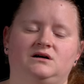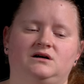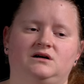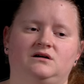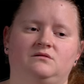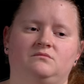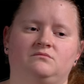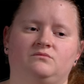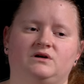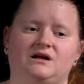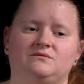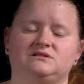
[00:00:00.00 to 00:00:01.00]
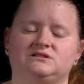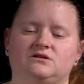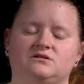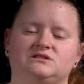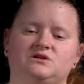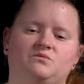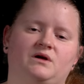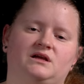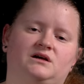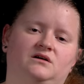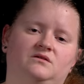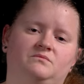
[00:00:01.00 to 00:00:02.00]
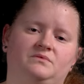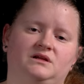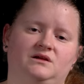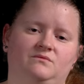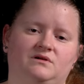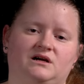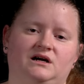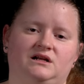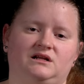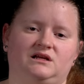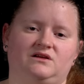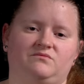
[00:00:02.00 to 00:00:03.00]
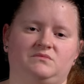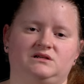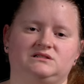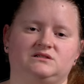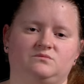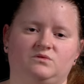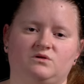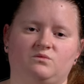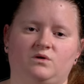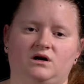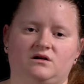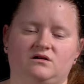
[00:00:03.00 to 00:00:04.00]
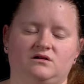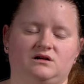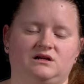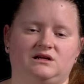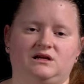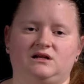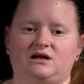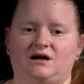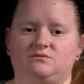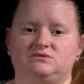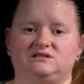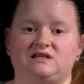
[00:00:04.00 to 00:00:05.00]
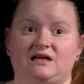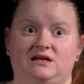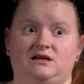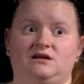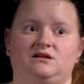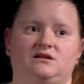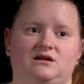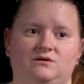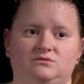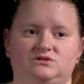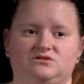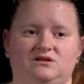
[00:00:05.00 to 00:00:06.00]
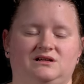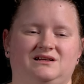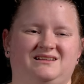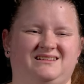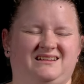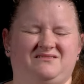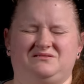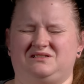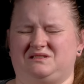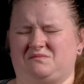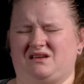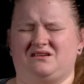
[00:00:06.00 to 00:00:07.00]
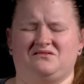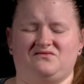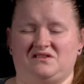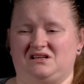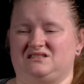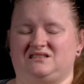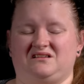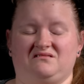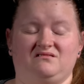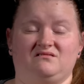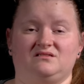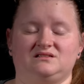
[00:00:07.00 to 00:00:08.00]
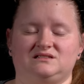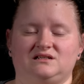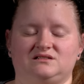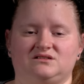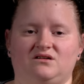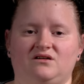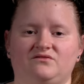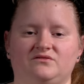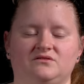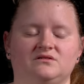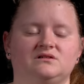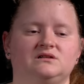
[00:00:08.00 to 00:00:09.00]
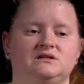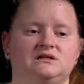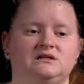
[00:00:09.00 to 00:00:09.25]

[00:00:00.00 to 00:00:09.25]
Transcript: When I would start to wake up, he would kind of give me some more water. And again, I would take it and I would drink it and I would just make a face like, oh, this tastes awful.